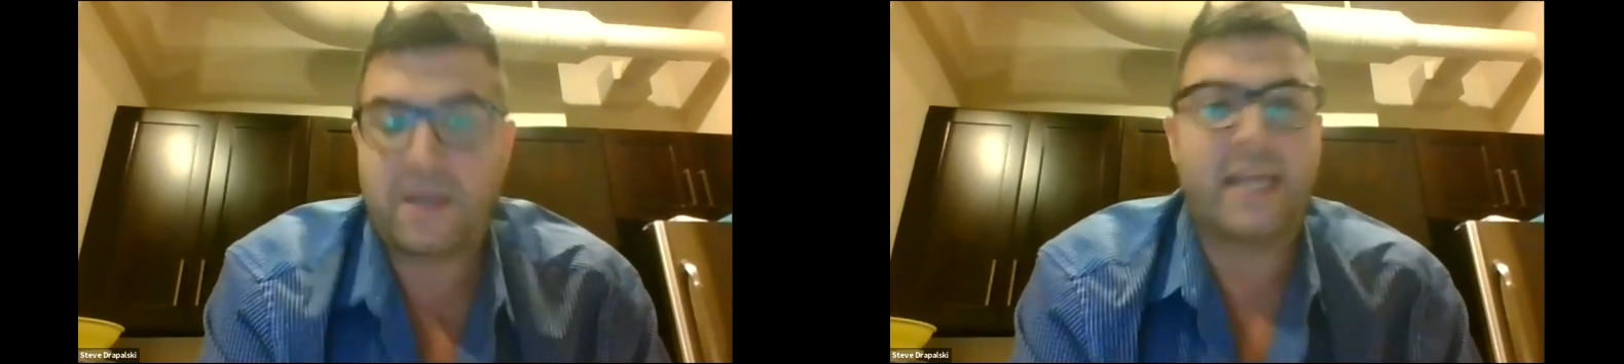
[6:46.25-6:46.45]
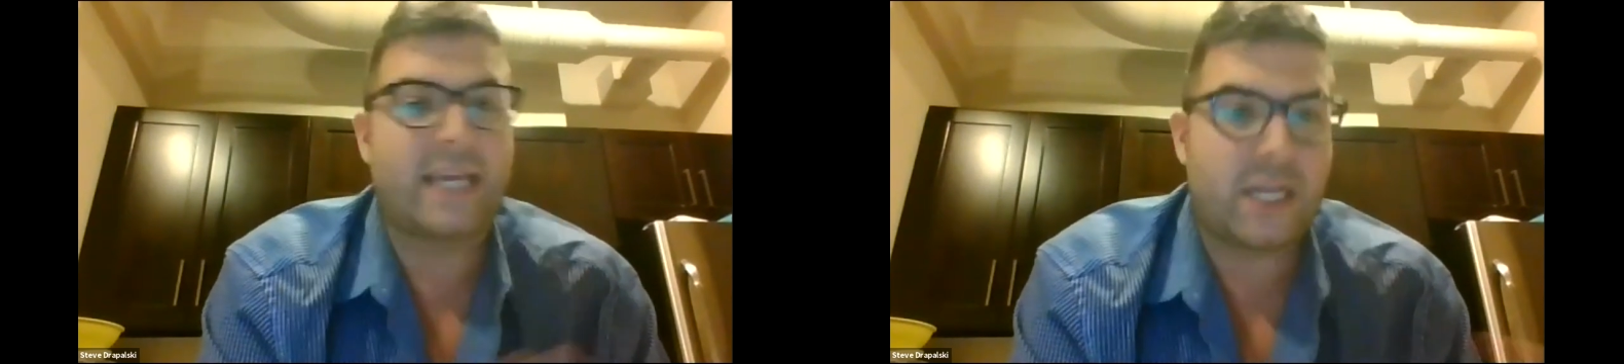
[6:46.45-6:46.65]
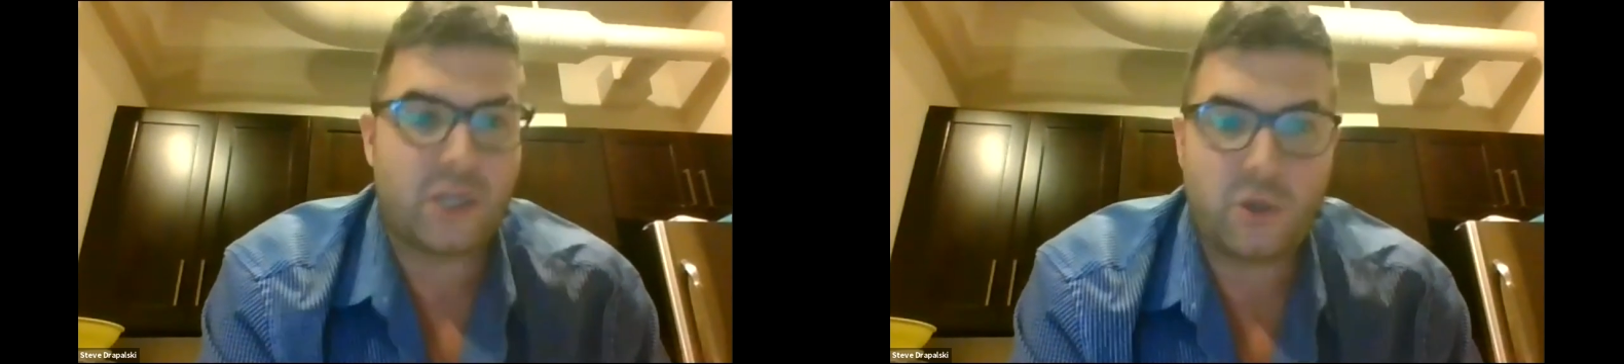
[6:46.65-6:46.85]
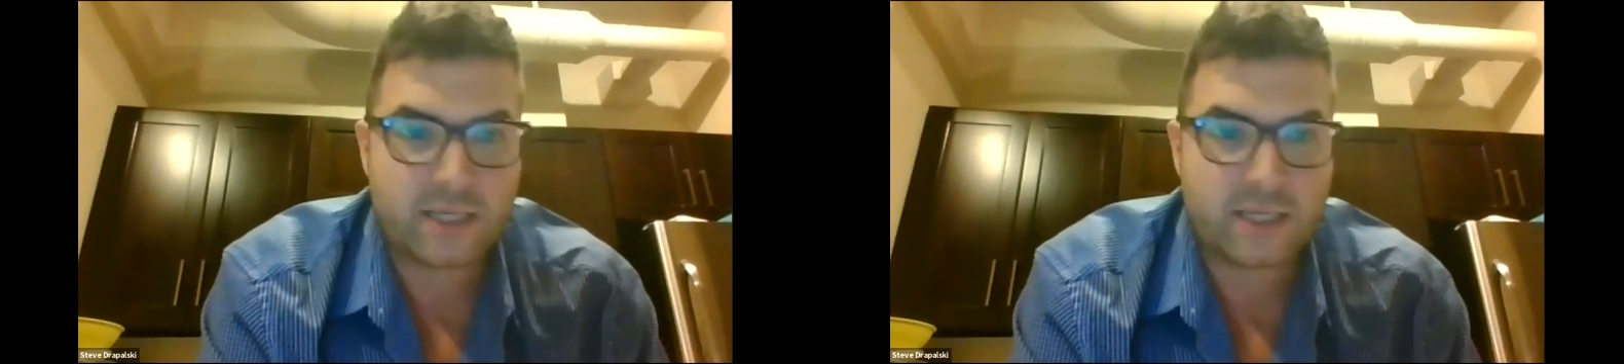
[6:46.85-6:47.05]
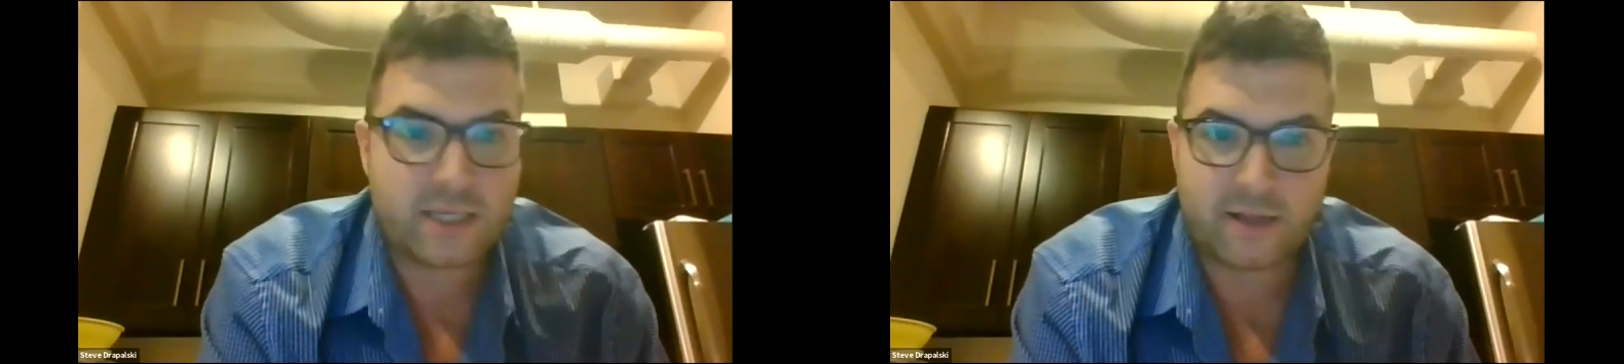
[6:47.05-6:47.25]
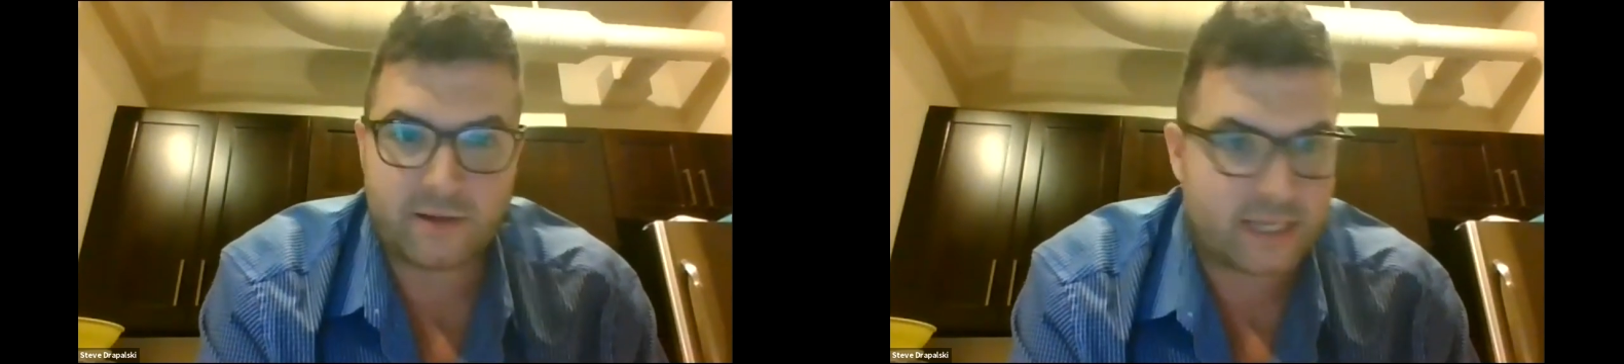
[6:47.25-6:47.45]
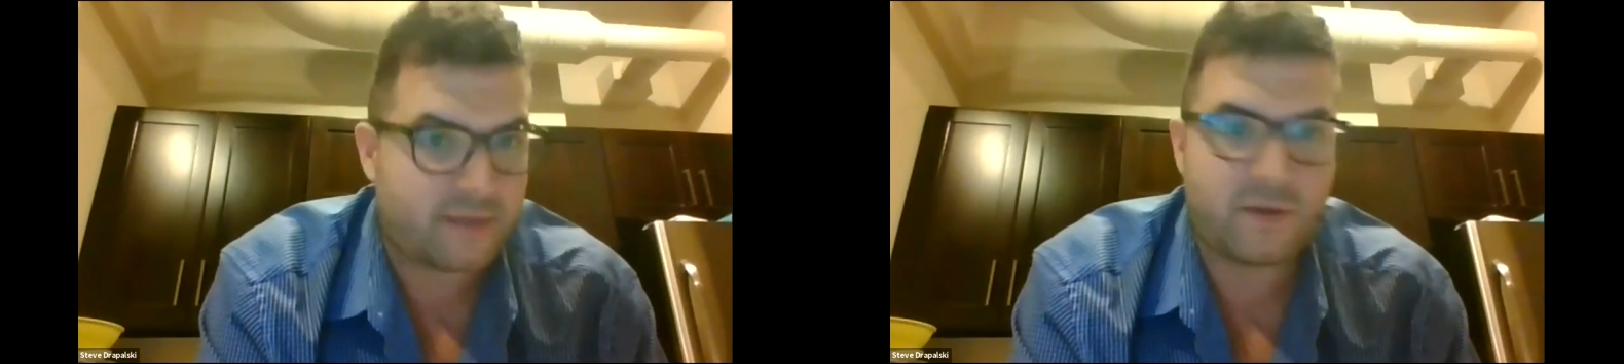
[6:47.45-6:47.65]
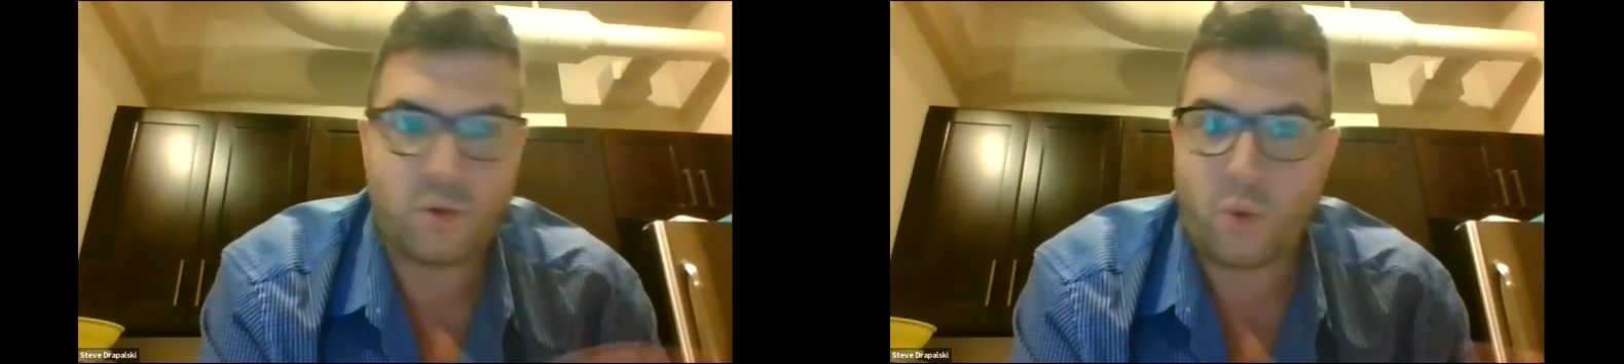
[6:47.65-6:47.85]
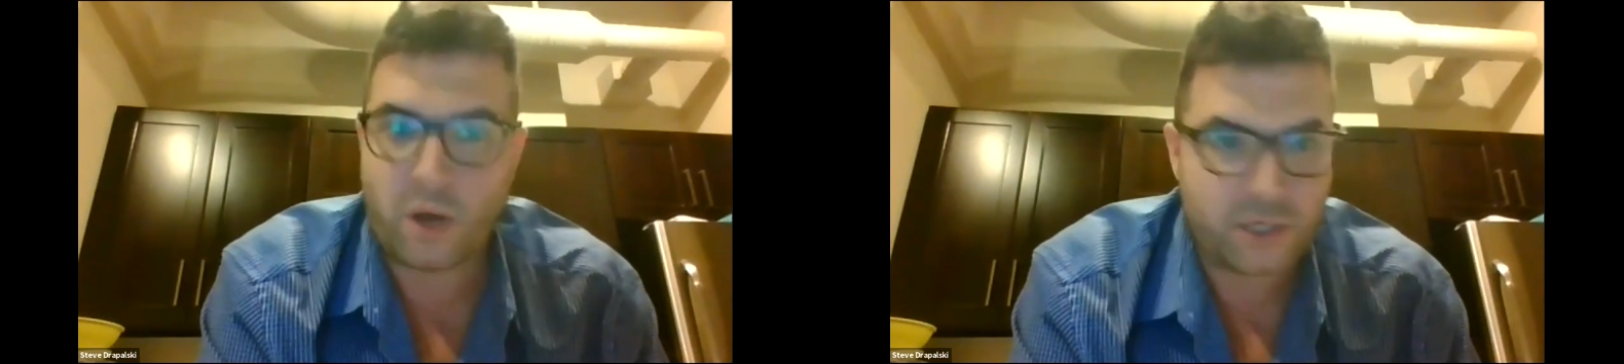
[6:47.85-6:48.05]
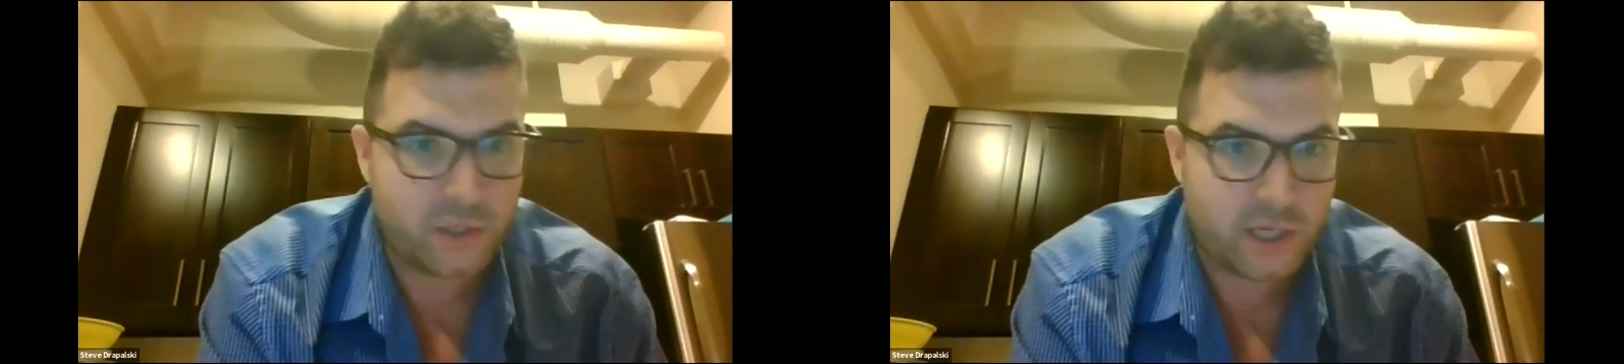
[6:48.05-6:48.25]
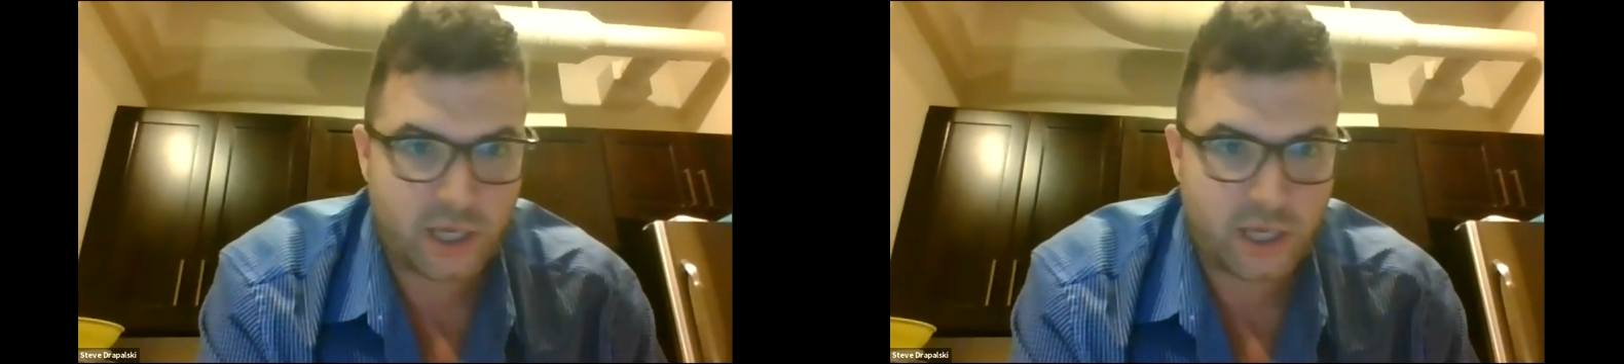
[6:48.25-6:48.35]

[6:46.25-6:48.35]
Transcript: And again, you can tailor this if you want to do